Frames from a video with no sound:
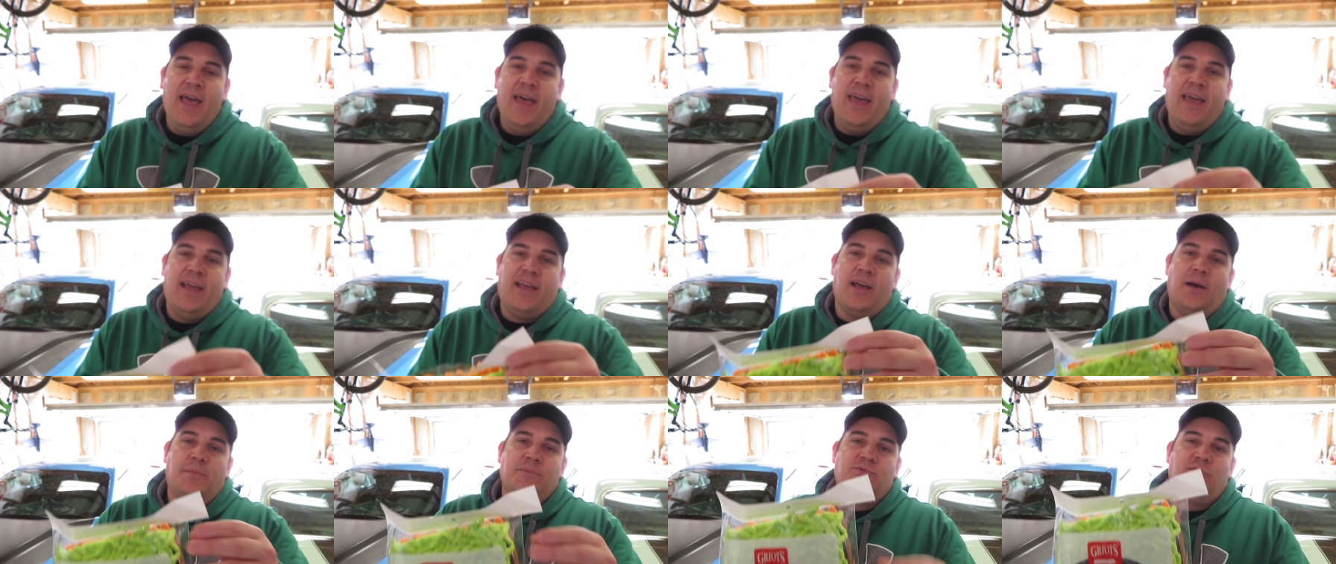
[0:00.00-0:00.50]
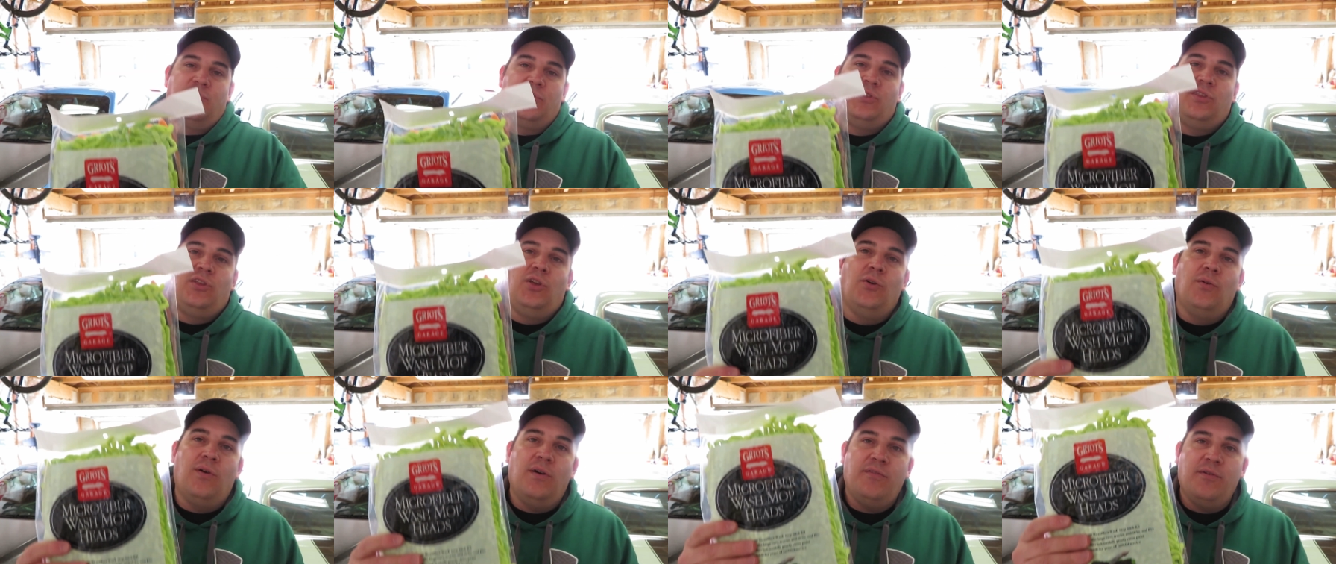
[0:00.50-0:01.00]
It comes with
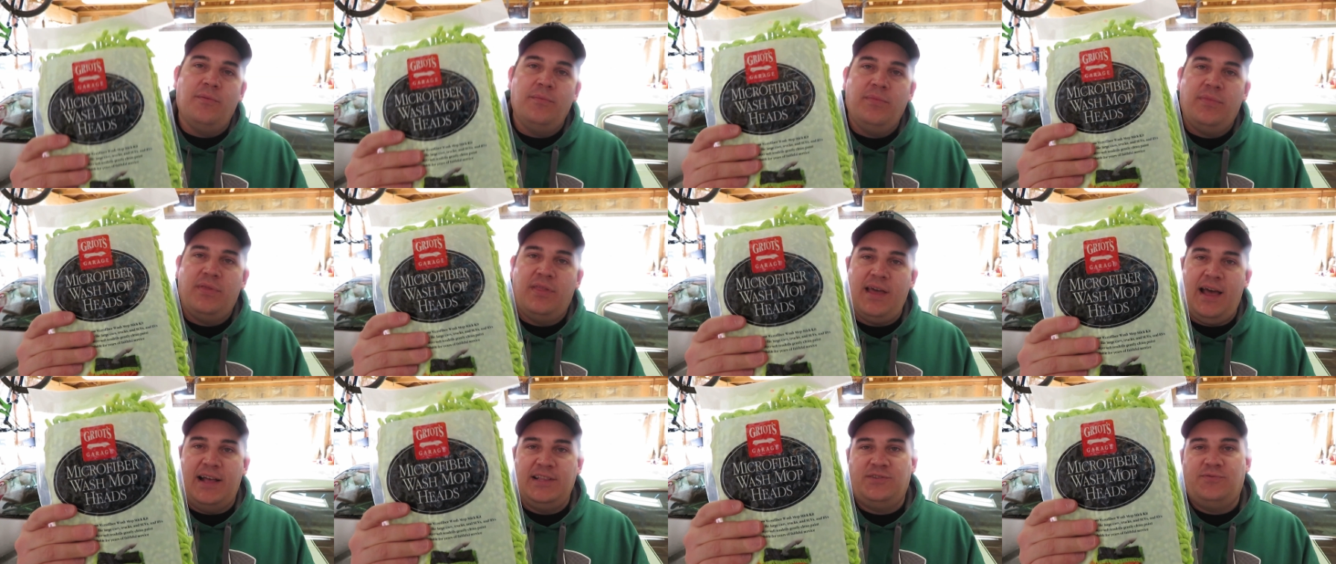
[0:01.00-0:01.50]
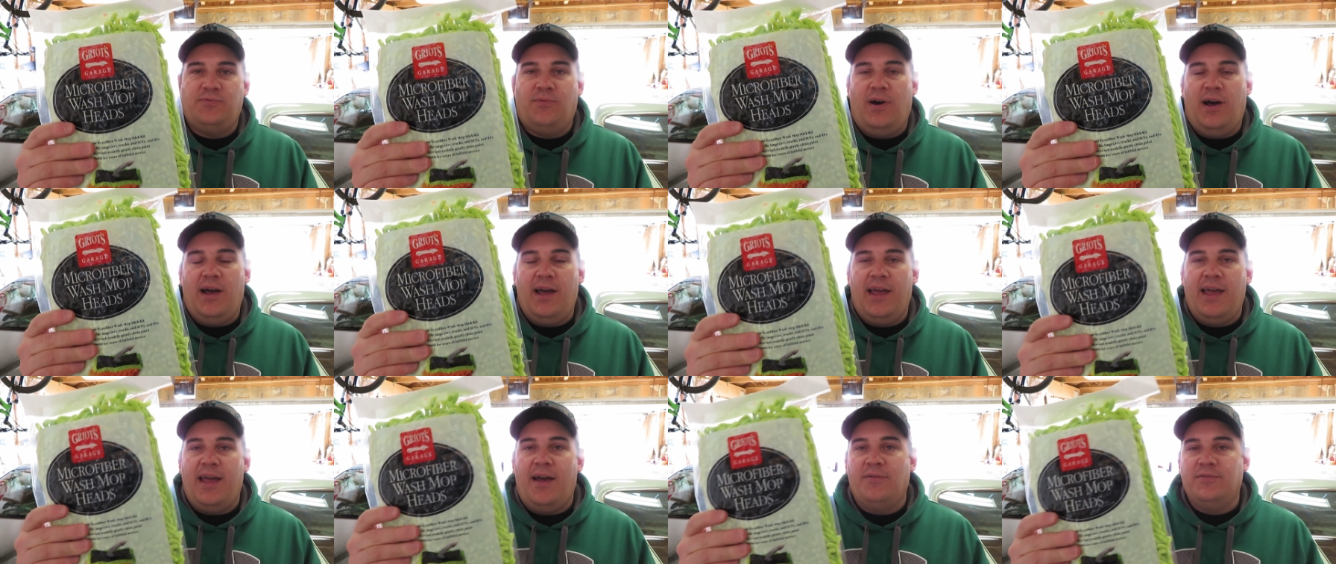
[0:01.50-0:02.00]
2 of them. That's
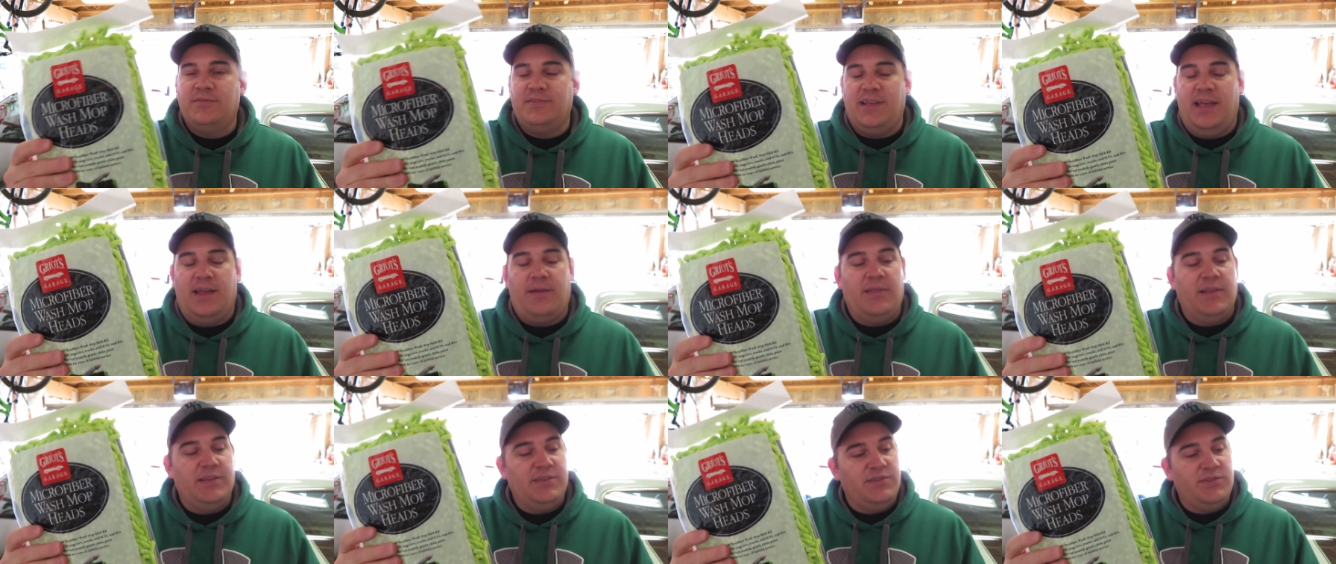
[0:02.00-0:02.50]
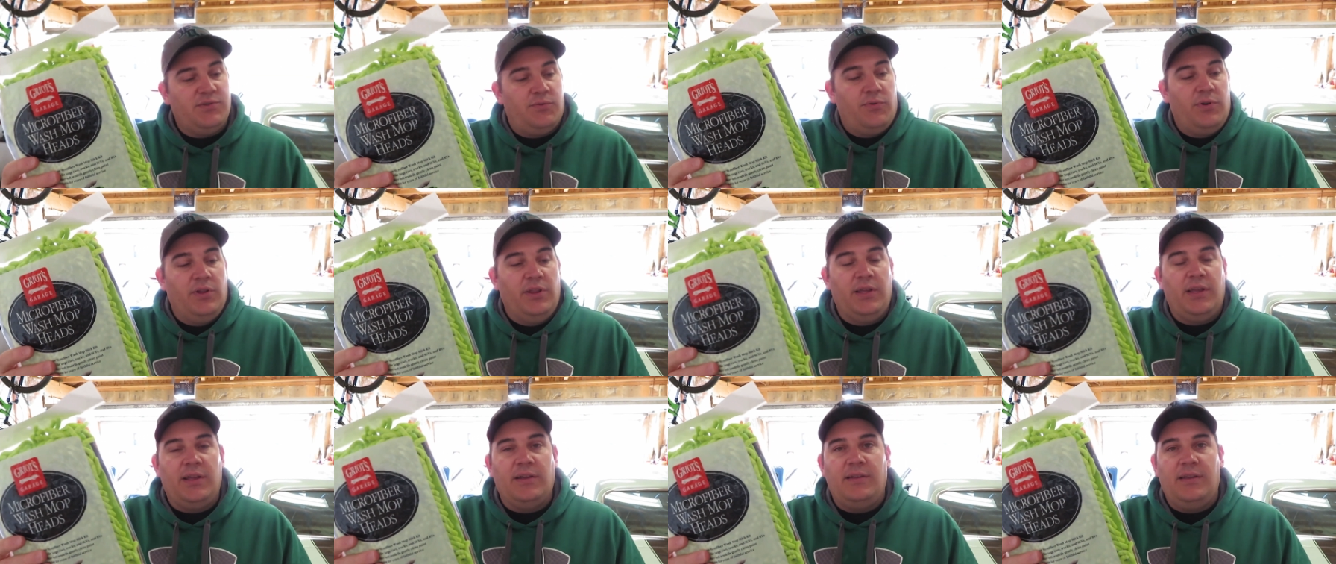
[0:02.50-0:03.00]
why I was like, this is a
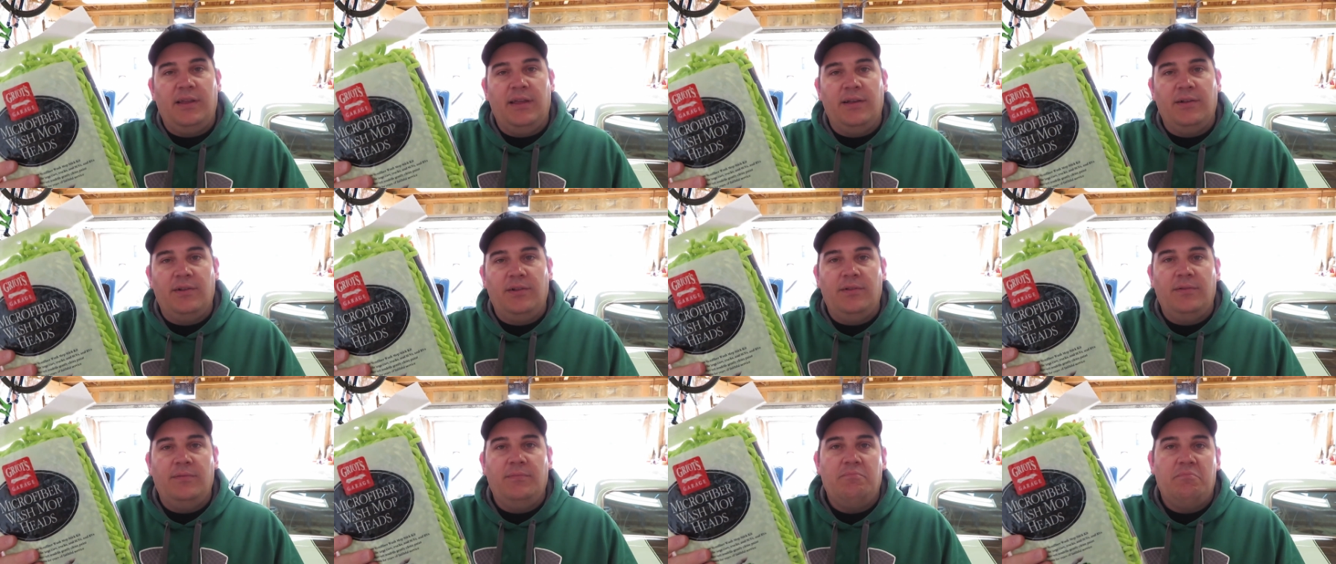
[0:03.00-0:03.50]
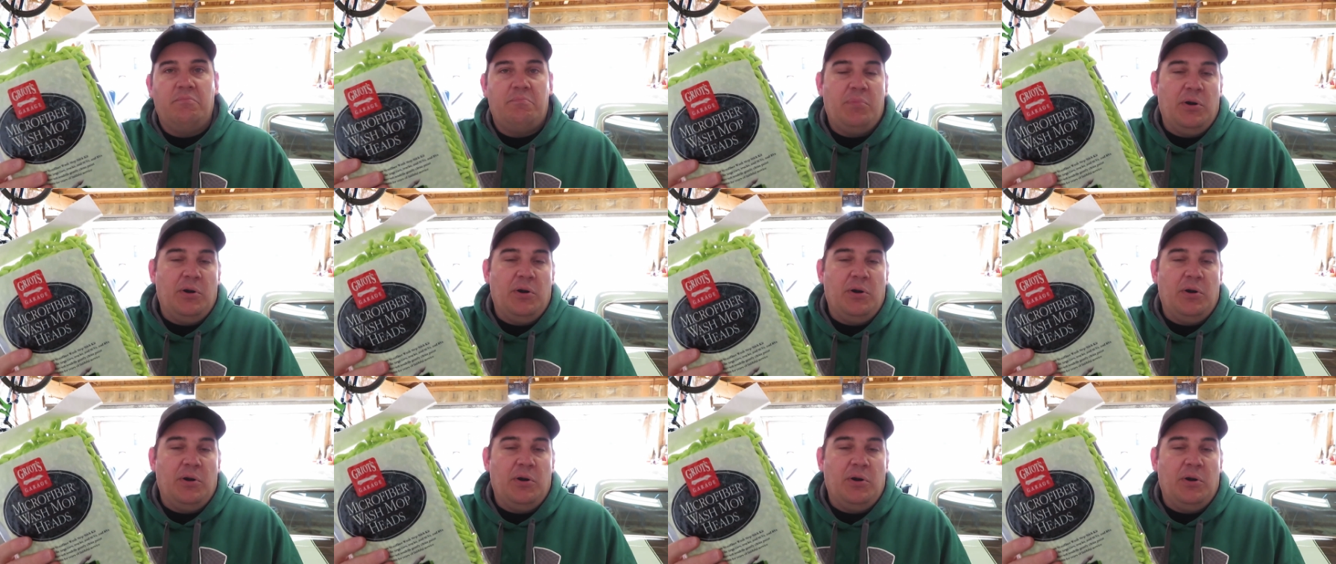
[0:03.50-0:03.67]
really good deal.